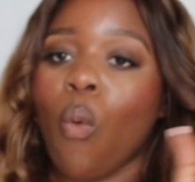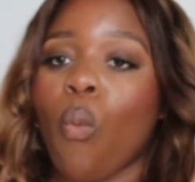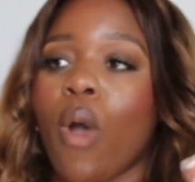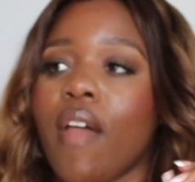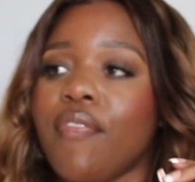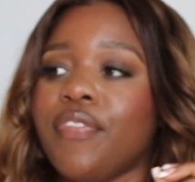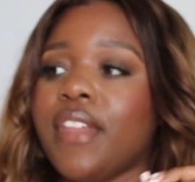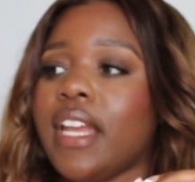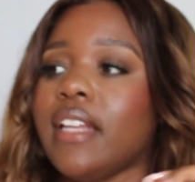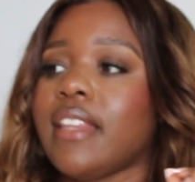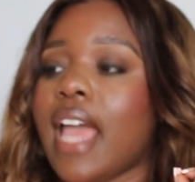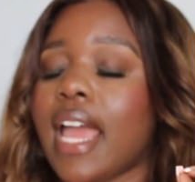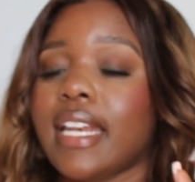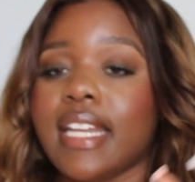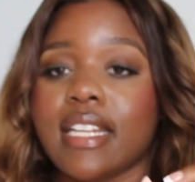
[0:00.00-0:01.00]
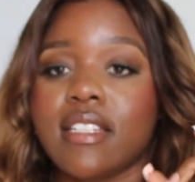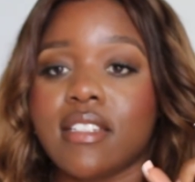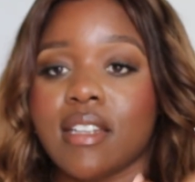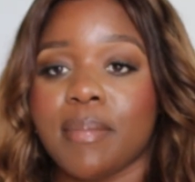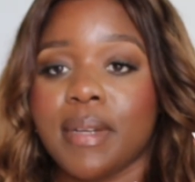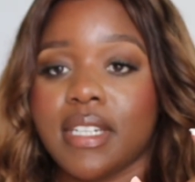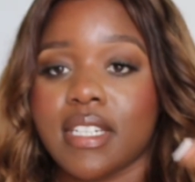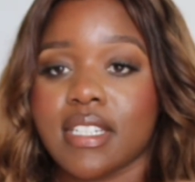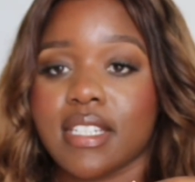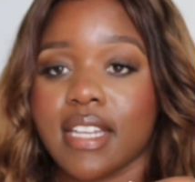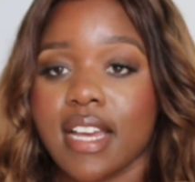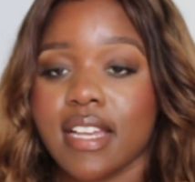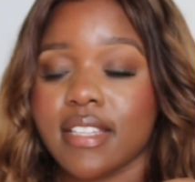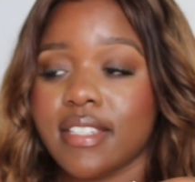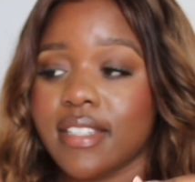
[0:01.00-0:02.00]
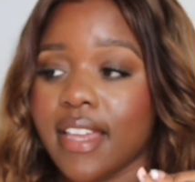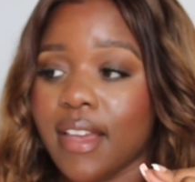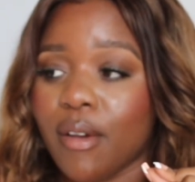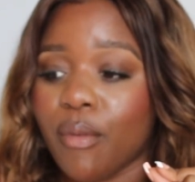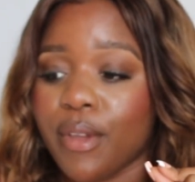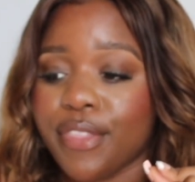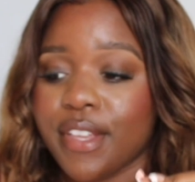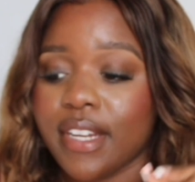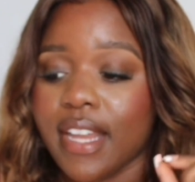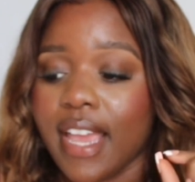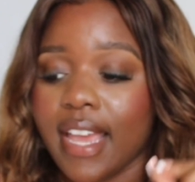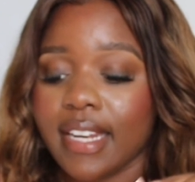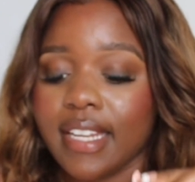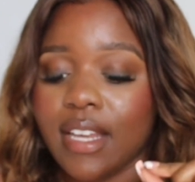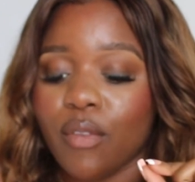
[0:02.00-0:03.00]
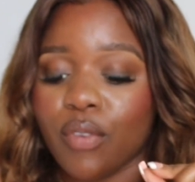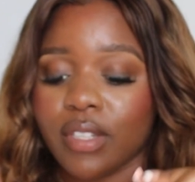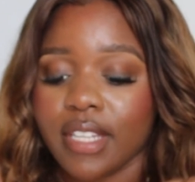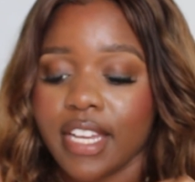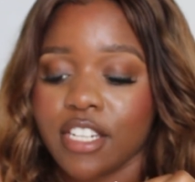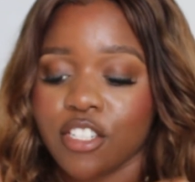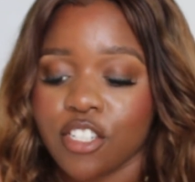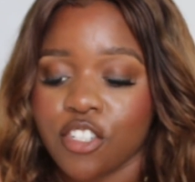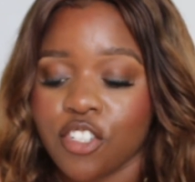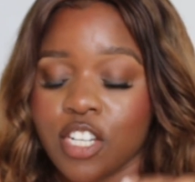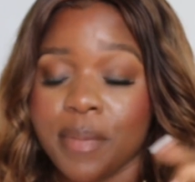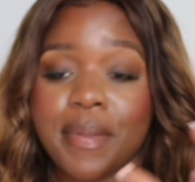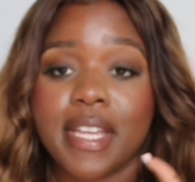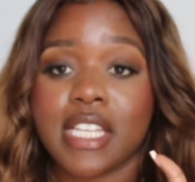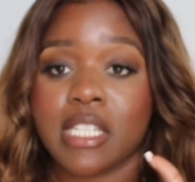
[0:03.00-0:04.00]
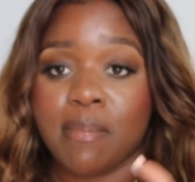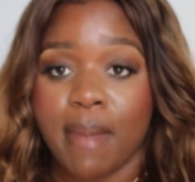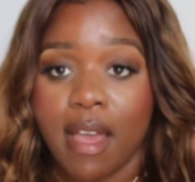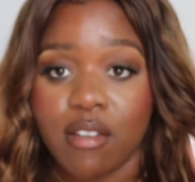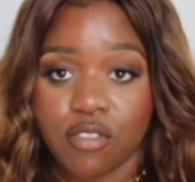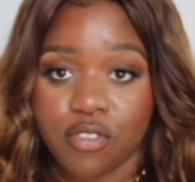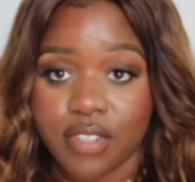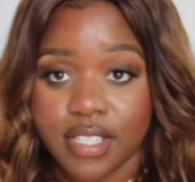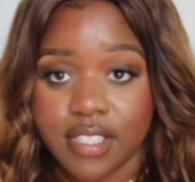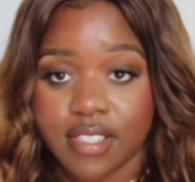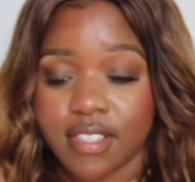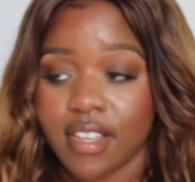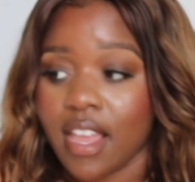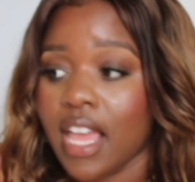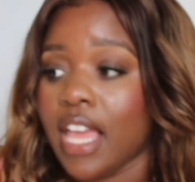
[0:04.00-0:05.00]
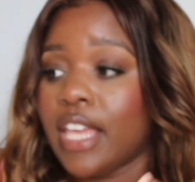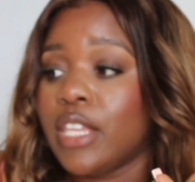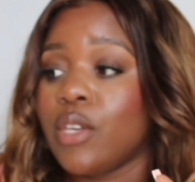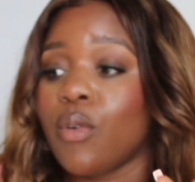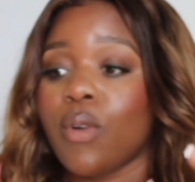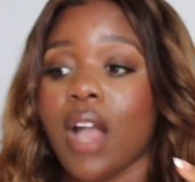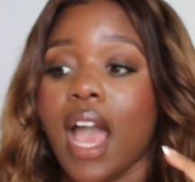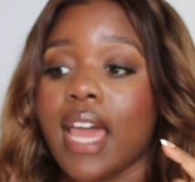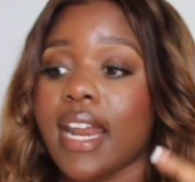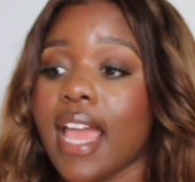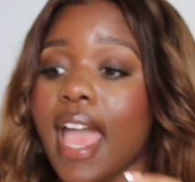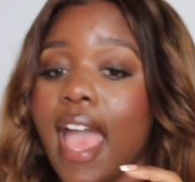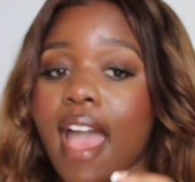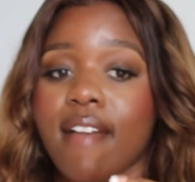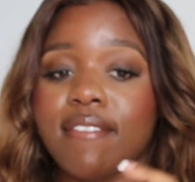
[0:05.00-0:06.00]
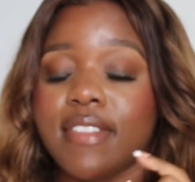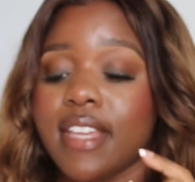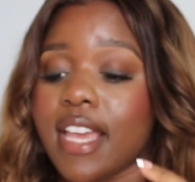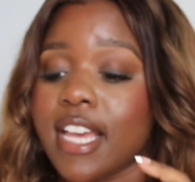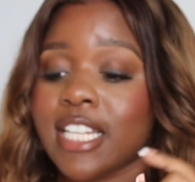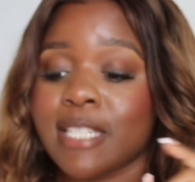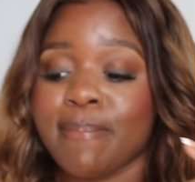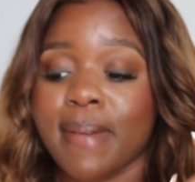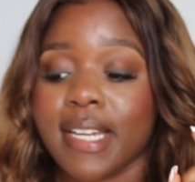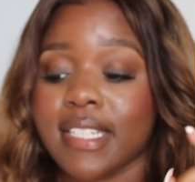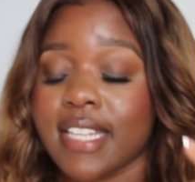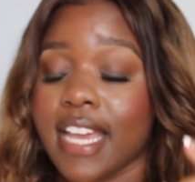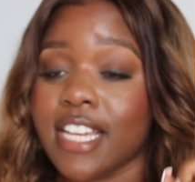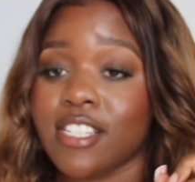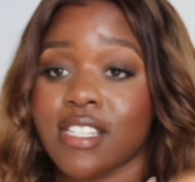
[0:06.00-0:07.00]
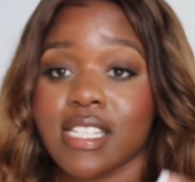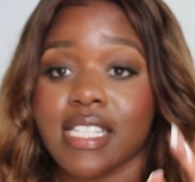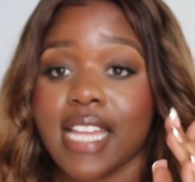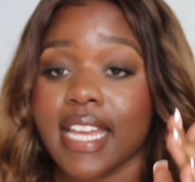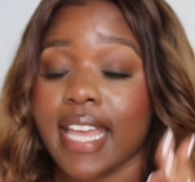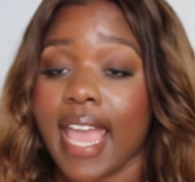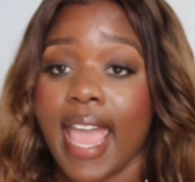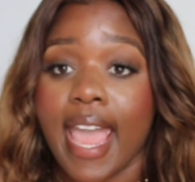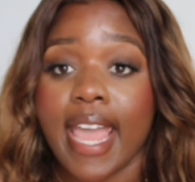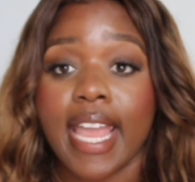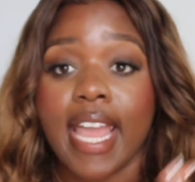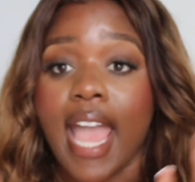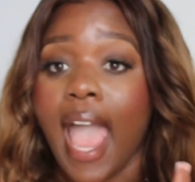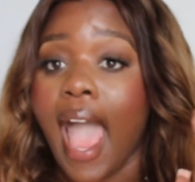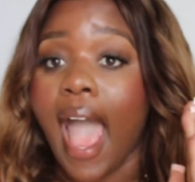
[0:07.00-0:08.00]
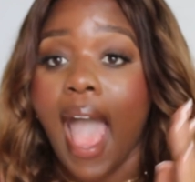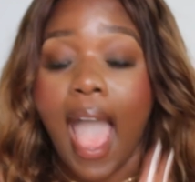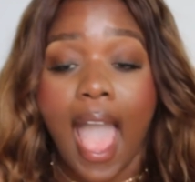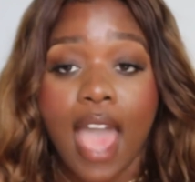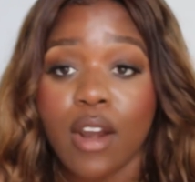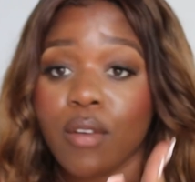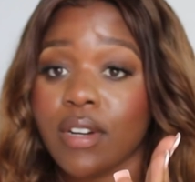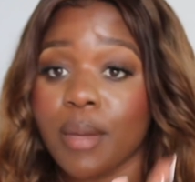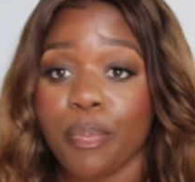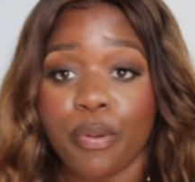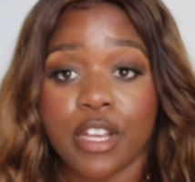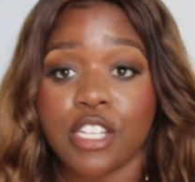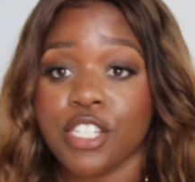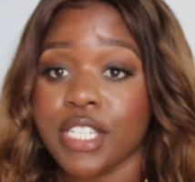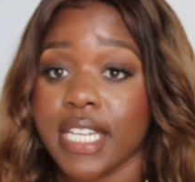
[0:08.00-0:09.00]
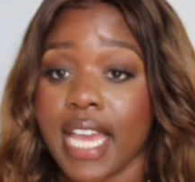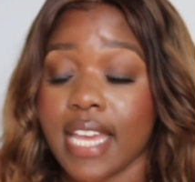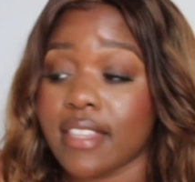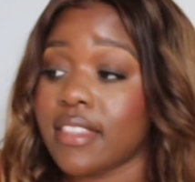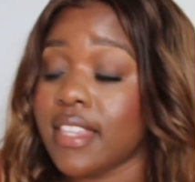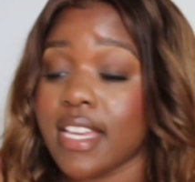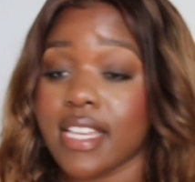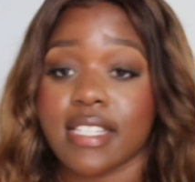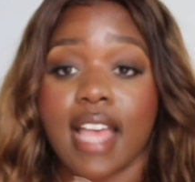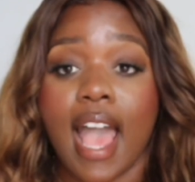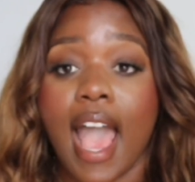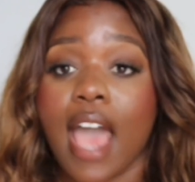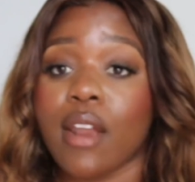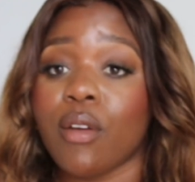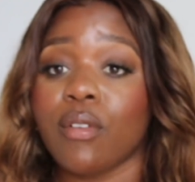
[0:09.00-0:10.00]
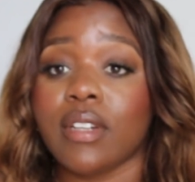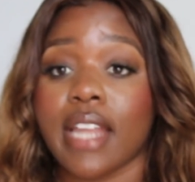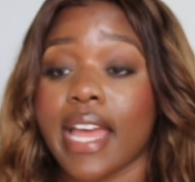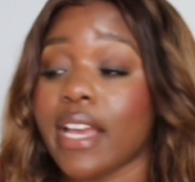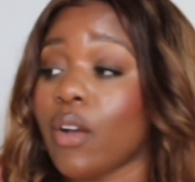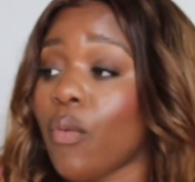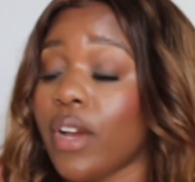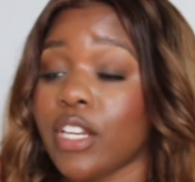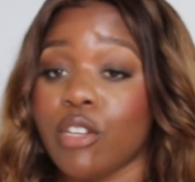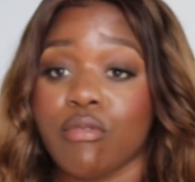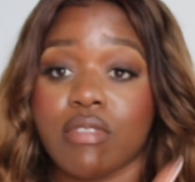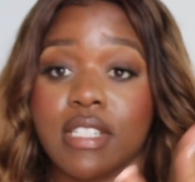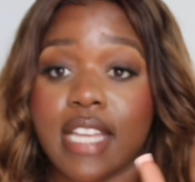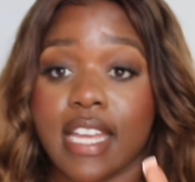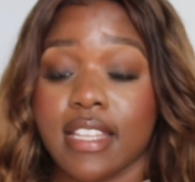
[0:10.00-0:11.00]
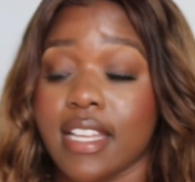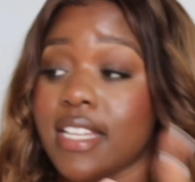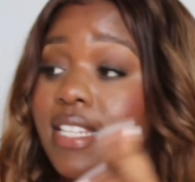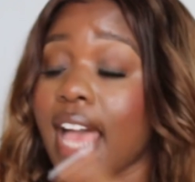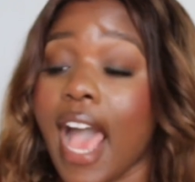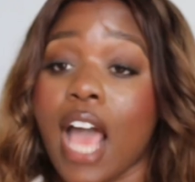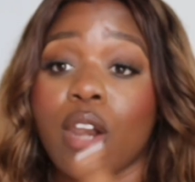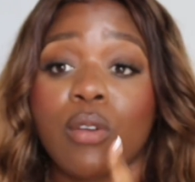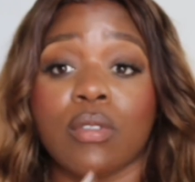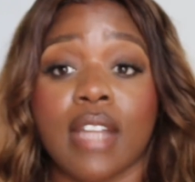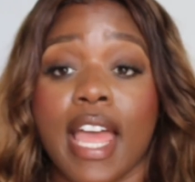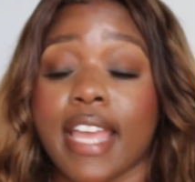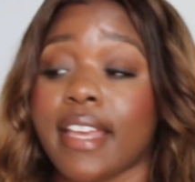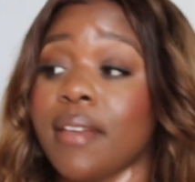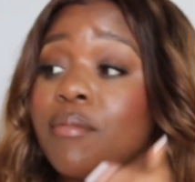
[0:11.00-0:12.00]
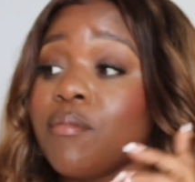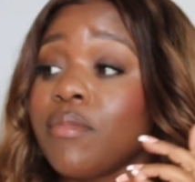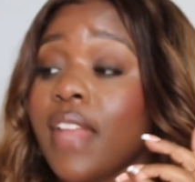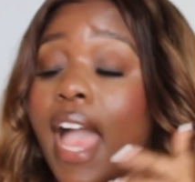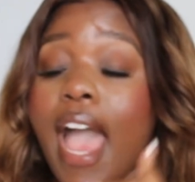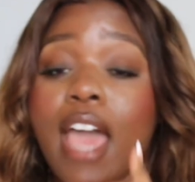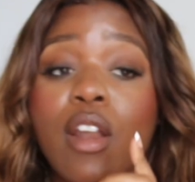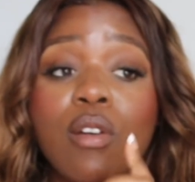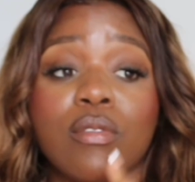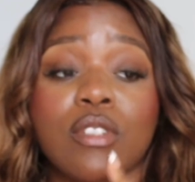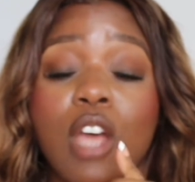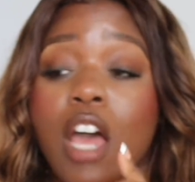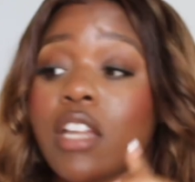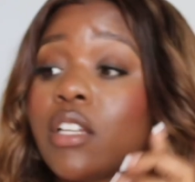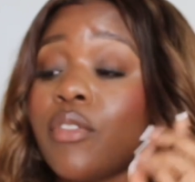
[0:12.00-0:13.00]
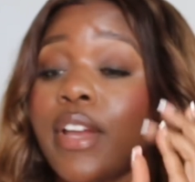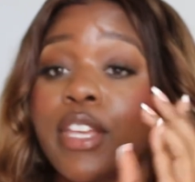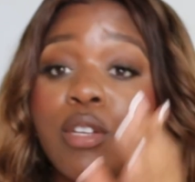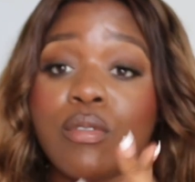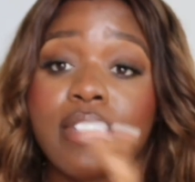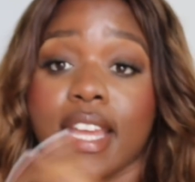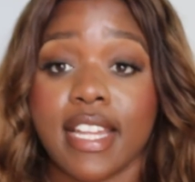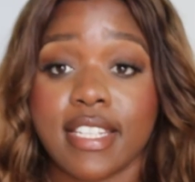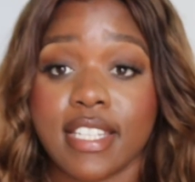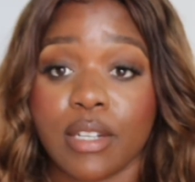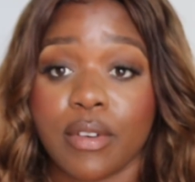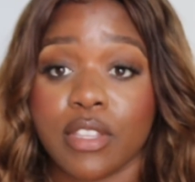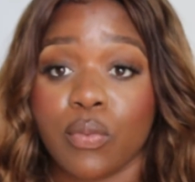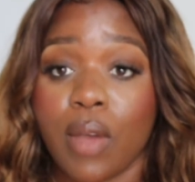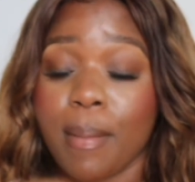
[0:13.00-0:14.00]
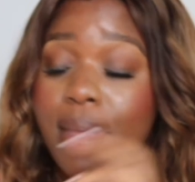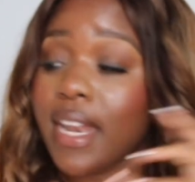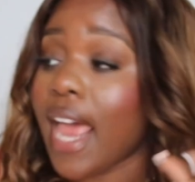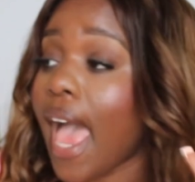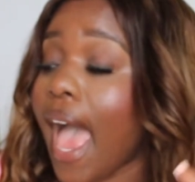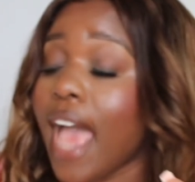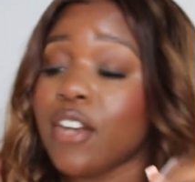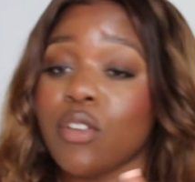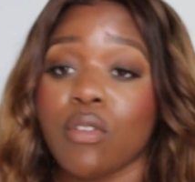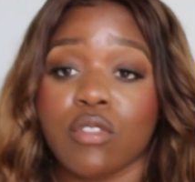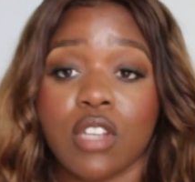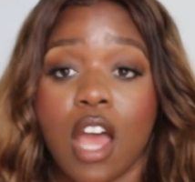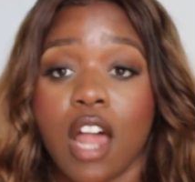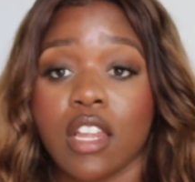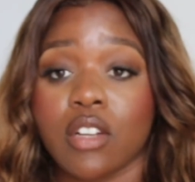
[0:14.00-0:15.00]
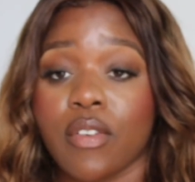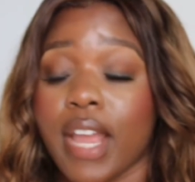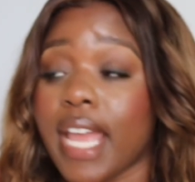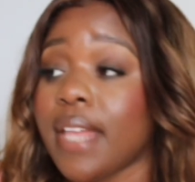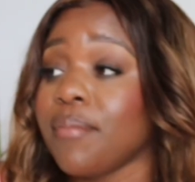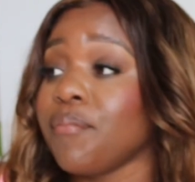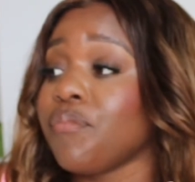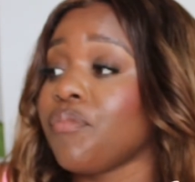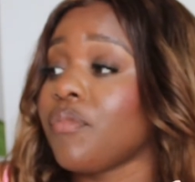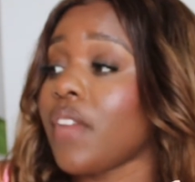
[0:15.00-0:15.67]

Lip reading: One thing that needs to be discussed within any relationship is boundaries. You gotta have the expectations like, hey, I don't appreciate this. I don't like when you say this. I don't tolerate you dancing with women. I don't tolerate